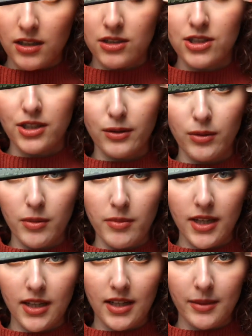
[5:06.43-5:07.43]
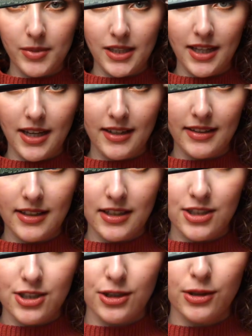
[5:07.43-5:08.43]
Shall We Makeup Liana
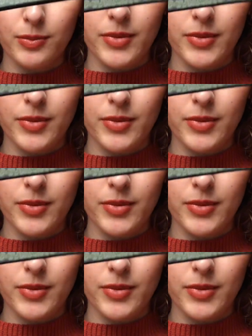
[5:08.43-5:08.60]
eyeshadow